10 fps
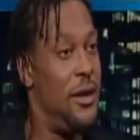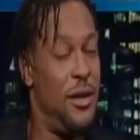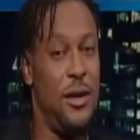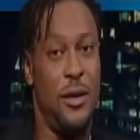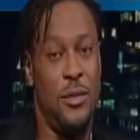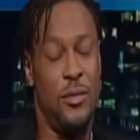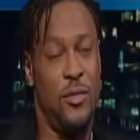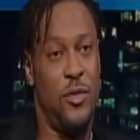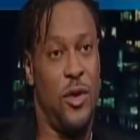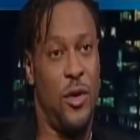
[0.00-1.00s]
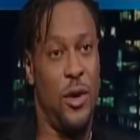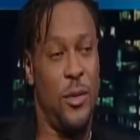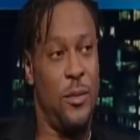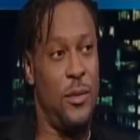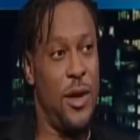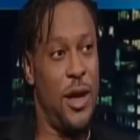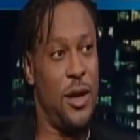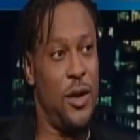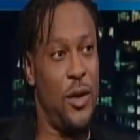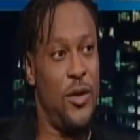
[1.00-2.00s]
you know, told him that
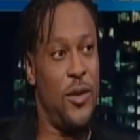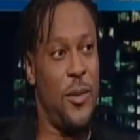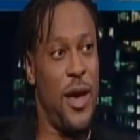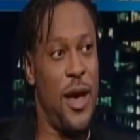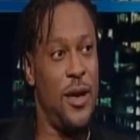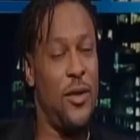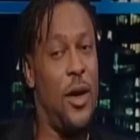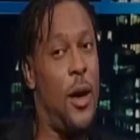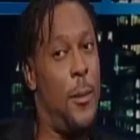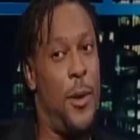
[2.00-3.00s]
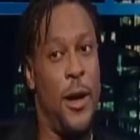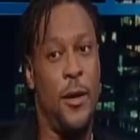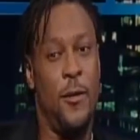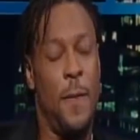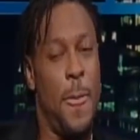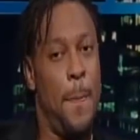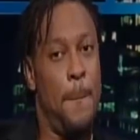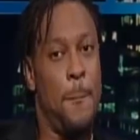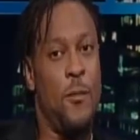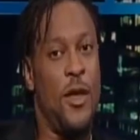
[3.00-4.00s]
Curtis had passed. Uh-huh. But
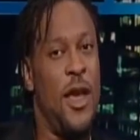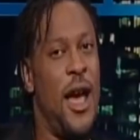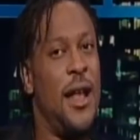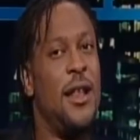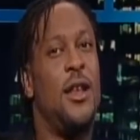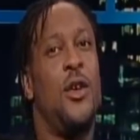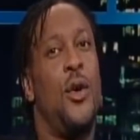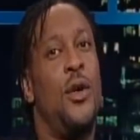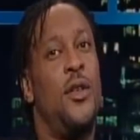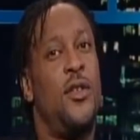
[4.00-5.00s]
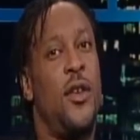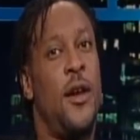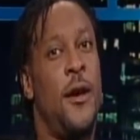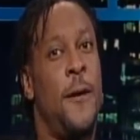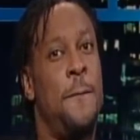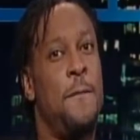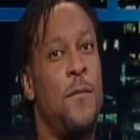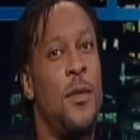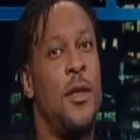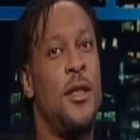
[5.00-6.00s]
yeah, I, Curtis, uh,
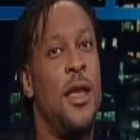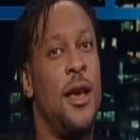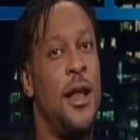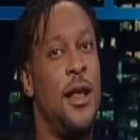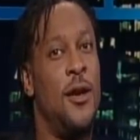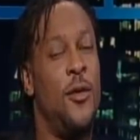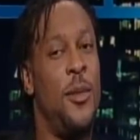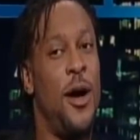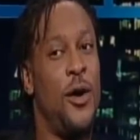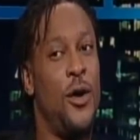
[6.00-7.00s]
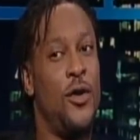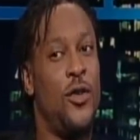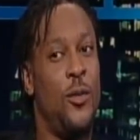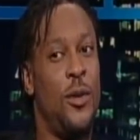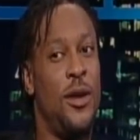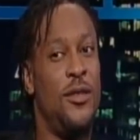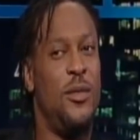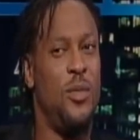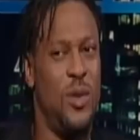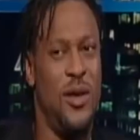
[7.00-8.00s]
the thing I love about Curtis so much,
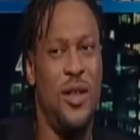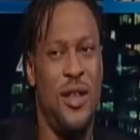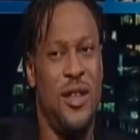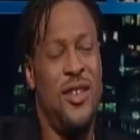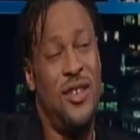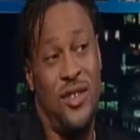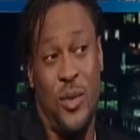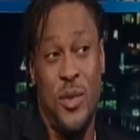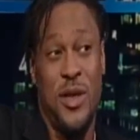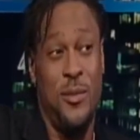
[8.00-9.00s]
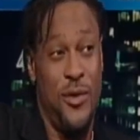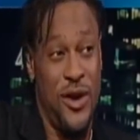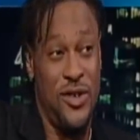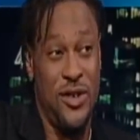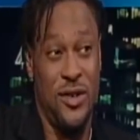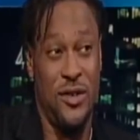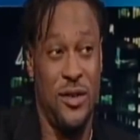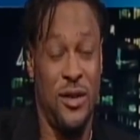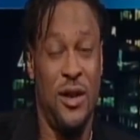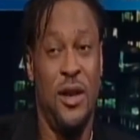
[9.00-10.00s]
in history with the impressions
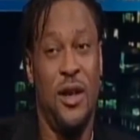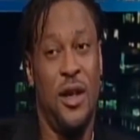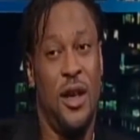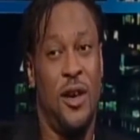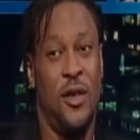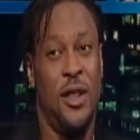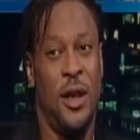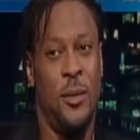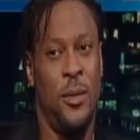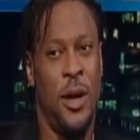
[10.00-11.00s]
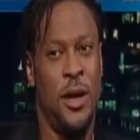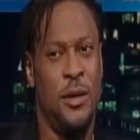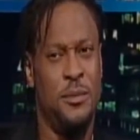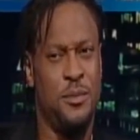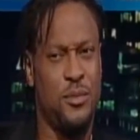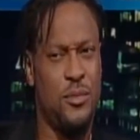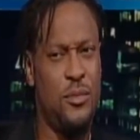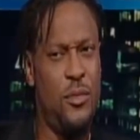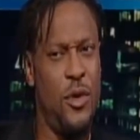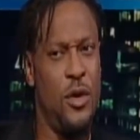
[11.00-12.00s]
and mm -hmm. everything, but
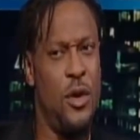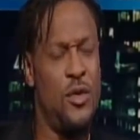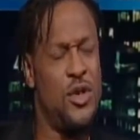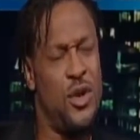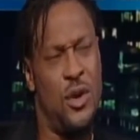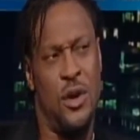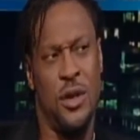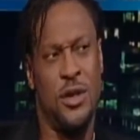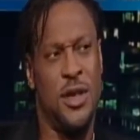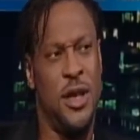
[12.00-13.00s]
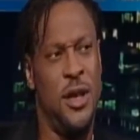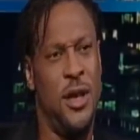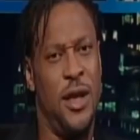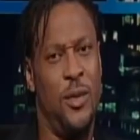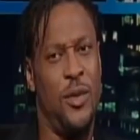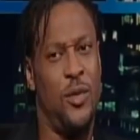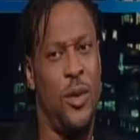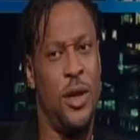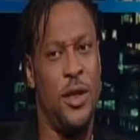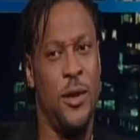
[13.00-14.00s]
those songs, he, he was
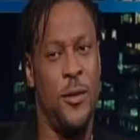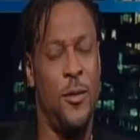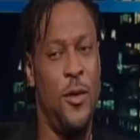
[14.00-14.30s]
one of the